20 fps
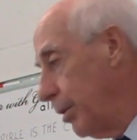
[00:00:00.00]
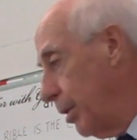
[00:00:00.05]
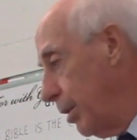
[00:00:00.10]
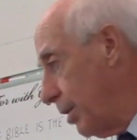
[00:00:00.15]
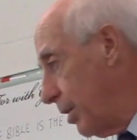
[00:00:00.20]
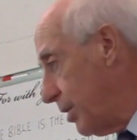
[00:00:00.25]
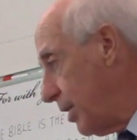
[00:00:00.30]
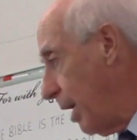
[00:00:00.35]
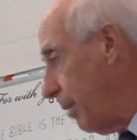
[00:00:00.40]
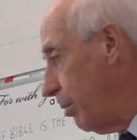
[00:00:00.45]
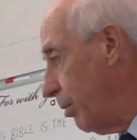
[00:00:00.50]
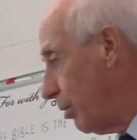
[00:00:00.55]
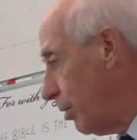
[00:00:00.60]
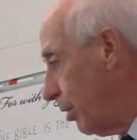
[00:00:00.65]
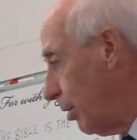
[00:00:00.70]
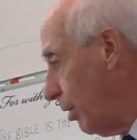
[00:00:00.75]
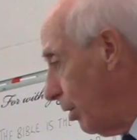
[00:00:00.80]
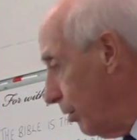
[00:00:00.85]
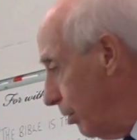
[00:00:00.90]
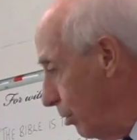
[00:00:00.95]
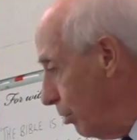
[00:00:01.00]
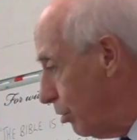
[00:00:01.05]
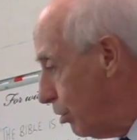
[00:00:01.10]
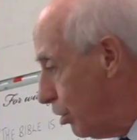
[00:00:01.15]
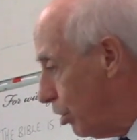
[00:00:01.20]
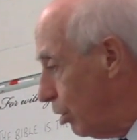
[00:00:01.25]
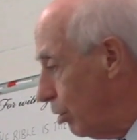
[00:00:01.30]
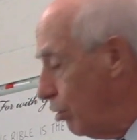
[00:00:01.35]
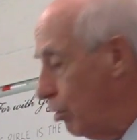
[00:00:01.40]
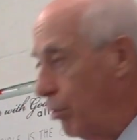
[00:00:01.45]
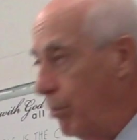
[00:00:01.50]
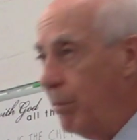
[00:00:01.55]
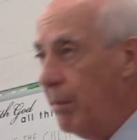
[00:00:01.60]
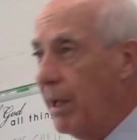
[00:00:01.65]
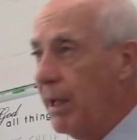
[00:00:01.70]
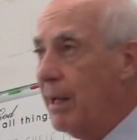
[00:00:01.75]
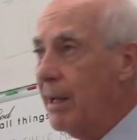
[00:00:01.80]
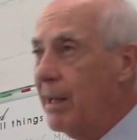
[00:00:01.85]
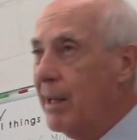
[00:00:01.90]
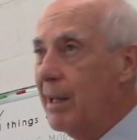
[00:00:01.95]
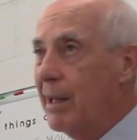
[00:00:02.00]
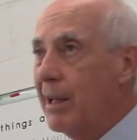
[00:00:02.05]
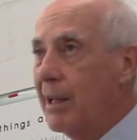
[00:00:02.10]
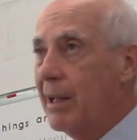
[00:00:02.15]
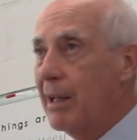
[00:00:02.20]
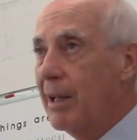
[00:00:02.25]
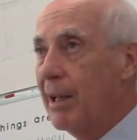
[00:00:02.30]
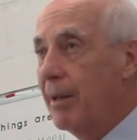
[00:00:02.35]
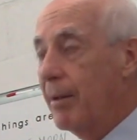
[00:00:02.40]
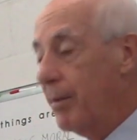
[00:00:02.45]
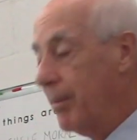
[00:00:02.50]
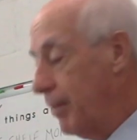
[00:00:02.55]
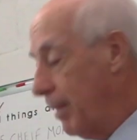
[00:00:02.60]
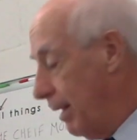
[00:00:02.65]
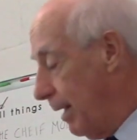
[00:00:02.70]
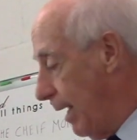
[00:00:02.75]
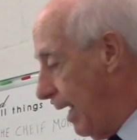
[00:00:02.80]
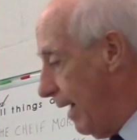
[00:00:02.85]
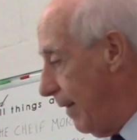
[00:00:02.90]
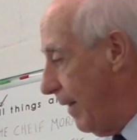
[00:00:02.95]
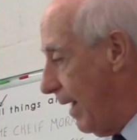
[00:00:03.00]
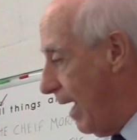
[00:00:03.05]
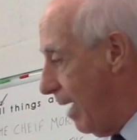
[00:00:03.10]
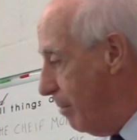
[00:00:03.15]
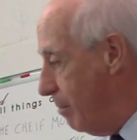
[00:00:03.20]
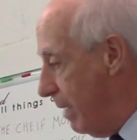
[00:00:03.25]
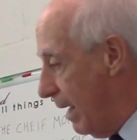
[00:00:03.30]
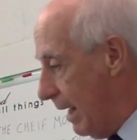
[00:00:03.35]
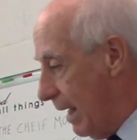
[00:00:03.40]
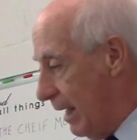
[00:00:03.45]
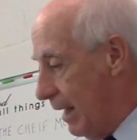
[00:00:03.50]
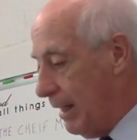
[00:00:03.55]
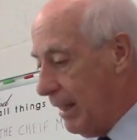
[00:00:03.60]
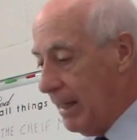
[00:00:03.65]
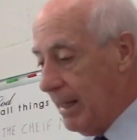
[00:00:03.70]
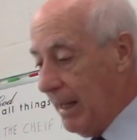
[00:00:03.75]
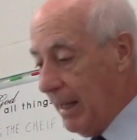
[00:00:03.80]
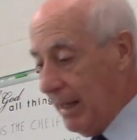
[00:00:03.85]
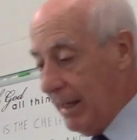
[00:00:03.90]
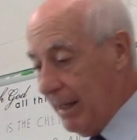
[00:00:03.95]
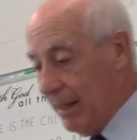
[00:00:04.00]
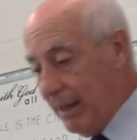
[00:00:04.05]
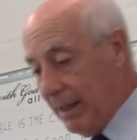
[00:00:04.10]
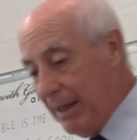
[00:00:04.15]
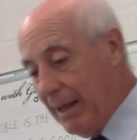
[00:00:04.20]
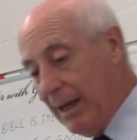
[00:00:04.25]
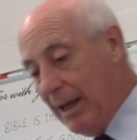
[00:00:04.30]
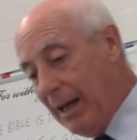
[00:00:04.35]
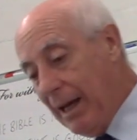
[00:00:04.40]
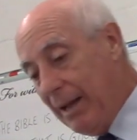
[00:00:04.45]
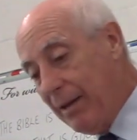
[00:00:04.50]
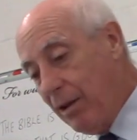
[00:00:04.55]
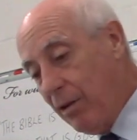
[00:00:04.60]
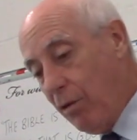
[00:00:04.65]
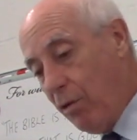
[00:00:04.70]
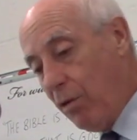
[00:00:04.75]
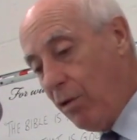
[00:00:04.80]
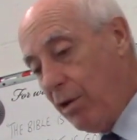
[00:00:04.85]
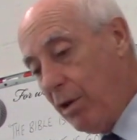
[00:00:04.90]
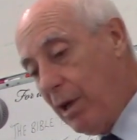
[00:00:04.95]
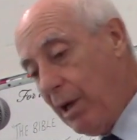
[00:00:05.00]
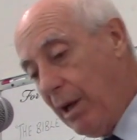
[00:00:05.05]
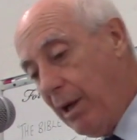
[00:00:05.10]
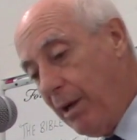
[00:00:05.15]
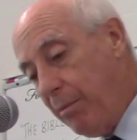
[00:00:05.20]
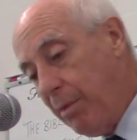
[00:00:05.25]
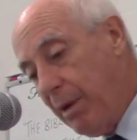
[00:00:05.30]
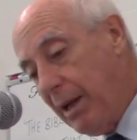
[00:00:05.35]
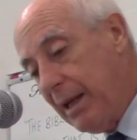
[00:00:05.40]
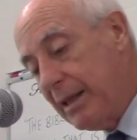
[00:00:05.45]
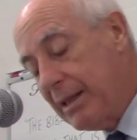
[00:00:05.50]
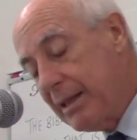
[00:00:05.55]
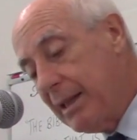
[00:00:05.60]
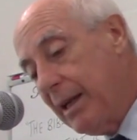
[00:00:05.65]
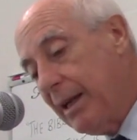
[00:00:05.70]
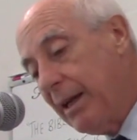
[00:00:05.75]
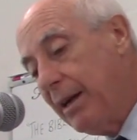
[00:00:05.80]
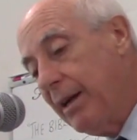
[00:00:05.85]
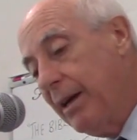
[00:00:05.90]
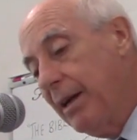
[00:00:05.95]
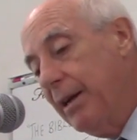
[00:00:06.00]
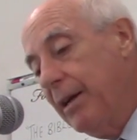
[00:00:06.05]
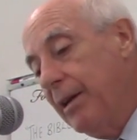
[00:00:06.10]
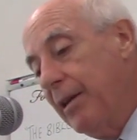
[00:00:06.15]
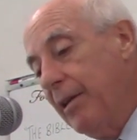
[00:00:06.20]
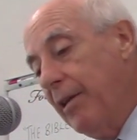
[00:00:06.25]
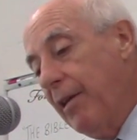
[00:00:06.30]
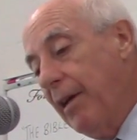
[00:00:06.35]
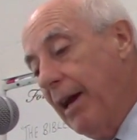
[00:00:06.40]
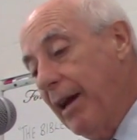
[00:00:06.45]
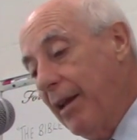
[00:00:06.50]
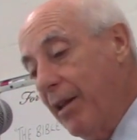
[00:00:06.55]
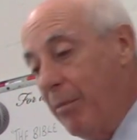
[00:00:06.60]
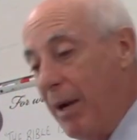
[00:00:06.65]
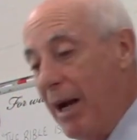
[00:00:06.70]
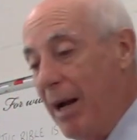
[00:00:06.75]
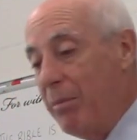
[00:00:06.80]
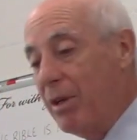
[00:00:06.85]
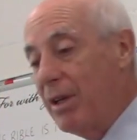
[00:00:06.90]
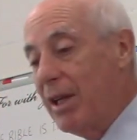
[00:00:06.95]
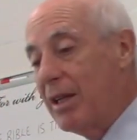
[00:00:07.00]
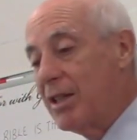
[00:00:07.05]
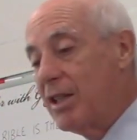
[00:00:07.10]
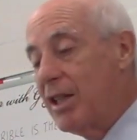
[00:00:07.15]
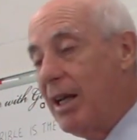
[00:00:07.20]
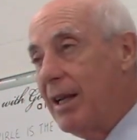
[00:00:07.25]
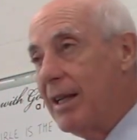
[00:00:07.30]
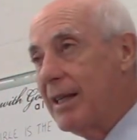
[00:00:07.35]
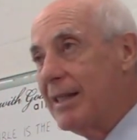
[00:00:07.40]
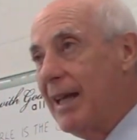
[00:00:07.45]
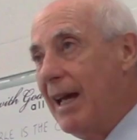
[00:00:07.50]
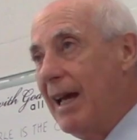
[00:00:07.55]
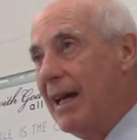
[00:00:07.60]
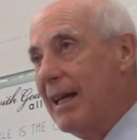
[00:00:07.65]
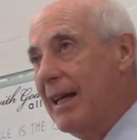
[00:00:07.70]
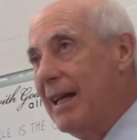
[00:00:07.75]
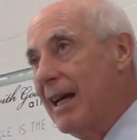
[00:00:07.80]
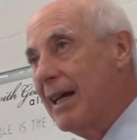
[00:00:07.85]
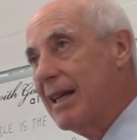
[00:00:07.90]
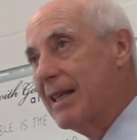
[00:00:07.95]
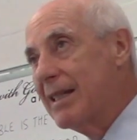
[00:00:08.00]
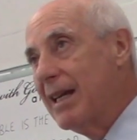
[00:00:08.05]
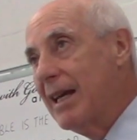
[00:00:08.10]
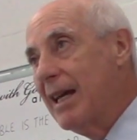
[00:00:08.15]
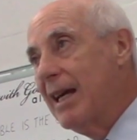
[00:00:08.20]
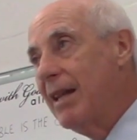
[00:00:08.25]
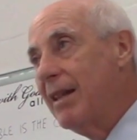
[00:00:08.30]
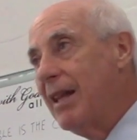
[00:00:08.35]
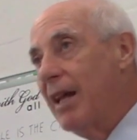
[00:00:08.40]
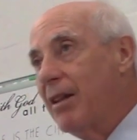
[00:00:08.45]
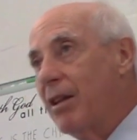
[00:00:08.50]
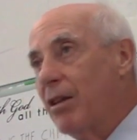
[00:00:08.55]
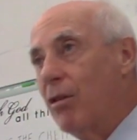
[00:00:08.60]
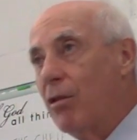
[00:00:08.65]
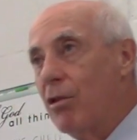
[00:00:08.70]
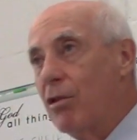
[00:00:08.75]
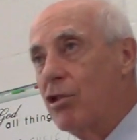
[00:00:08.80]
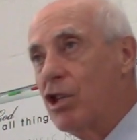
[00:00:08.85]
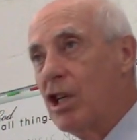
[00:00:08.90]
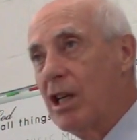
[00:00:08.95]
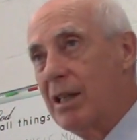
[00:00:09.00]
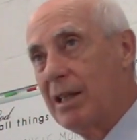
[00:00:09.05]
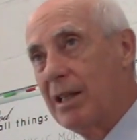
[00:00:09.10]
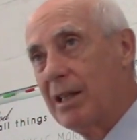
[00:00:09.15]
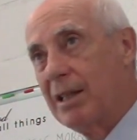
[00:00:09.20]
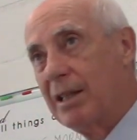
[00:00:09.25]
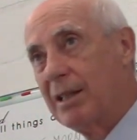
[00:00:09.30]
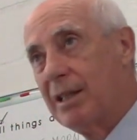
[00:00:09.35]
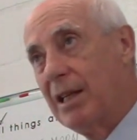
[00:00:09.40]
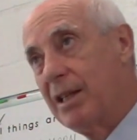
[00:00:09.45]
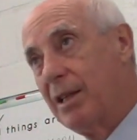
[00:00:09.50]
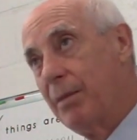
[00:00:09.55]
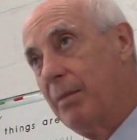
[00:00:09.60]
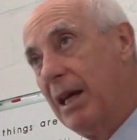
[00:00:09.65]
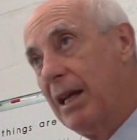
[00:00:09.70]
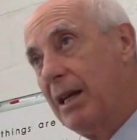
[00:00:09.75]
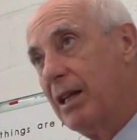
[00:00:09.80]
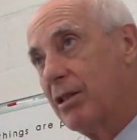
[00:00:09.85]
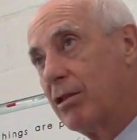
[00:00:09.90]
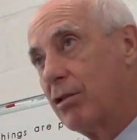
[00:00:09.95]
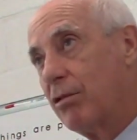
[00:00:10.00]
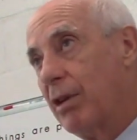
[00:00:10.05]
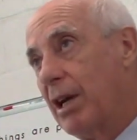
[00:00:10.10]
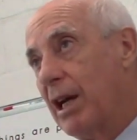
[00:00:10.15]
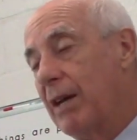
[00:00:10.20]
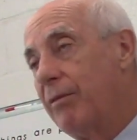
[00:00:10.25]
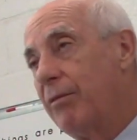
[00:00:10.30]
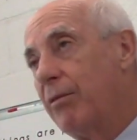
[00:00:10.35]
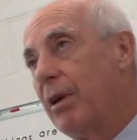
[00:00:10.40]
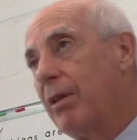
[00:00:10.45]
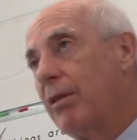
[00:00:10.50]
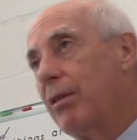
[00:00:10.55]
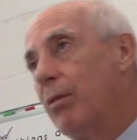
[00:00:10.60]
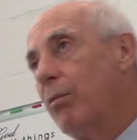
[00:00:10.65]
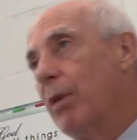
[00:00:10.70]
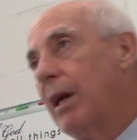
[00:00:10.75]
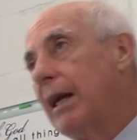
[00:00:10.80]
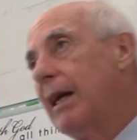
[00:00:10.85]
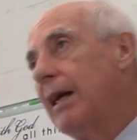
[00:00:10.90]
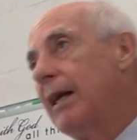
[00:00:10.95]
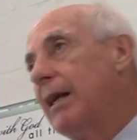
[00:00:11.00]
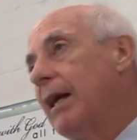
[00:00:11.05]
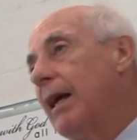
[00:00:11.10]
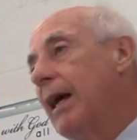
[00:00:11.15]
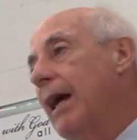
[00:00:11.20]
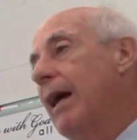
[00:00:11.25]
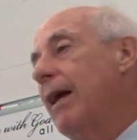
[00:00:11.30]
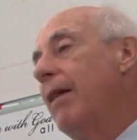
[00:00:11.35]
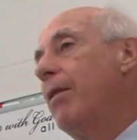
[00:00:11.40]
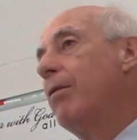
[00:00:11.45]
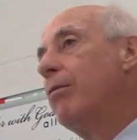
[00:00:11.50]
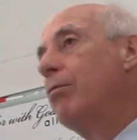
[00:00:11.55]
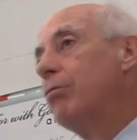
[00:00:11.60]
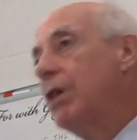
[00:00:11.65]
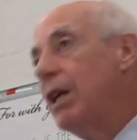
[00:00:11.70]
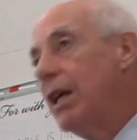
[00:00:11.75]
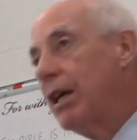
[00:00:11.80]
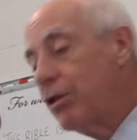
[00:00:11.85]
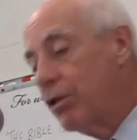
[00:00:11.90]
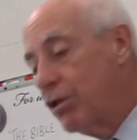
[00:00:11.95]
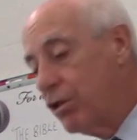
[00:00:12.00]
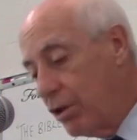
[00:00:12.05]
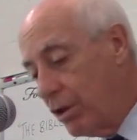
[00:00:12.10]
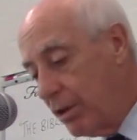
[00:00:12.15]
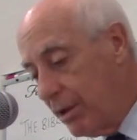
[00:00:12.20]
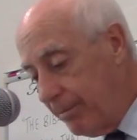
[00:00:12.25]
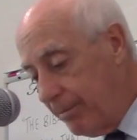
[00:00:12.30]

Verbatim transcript: sepulchre, a new tomb, and he had that made, and he had the Lord placed there. And the Bible does tell us that in Isaiah, that the Lord Jesus, it says he made his grave with the wicked and the rich.